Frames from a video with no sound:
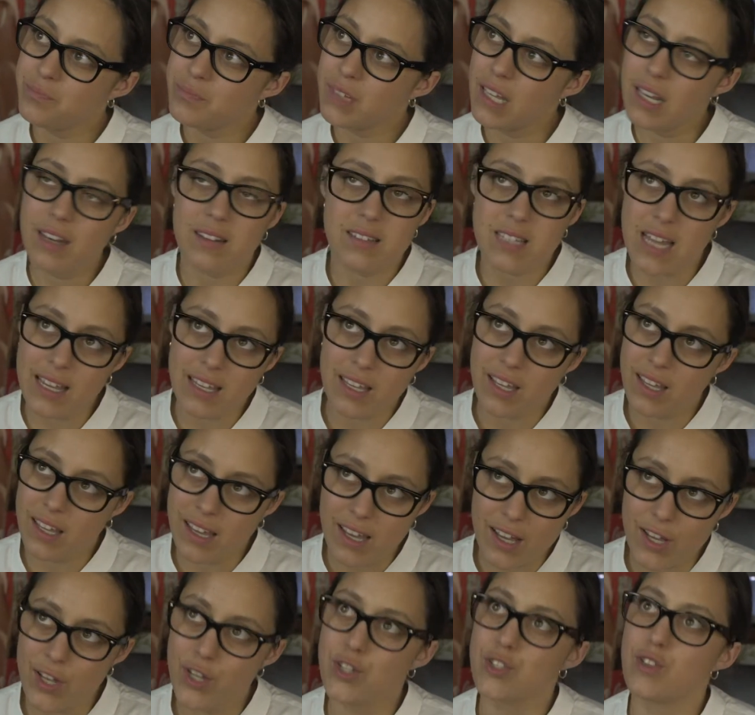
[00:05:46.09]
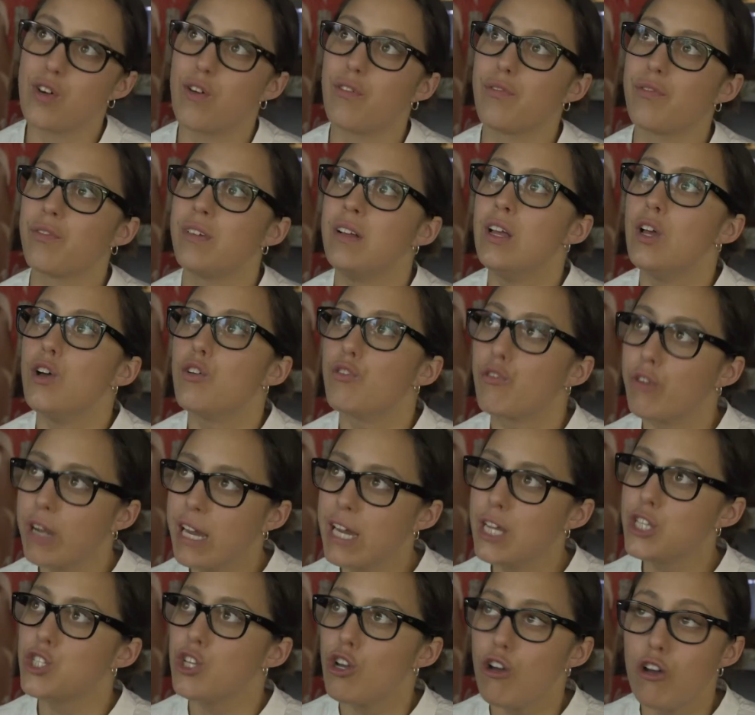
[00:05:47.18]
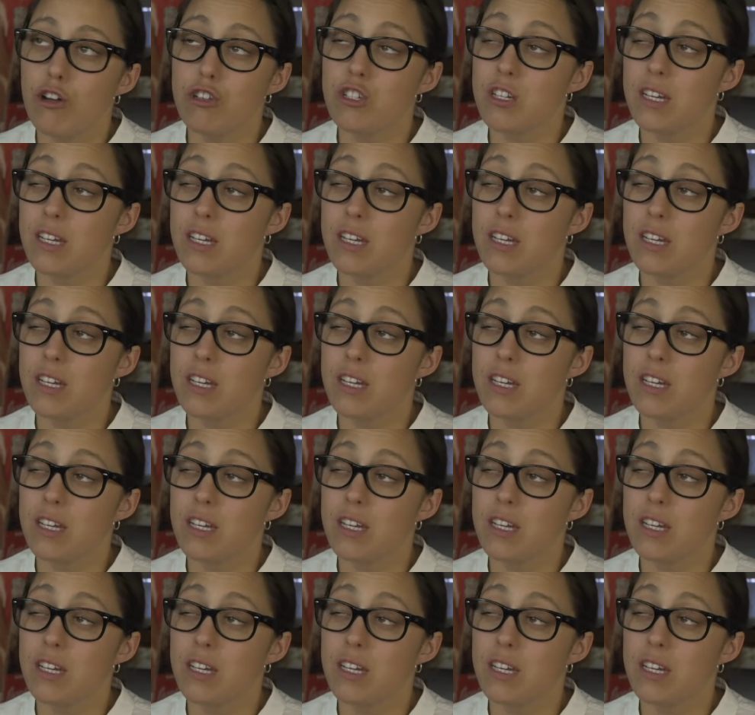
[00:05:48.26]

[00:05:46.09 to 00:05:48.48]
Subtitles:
it'll take years of research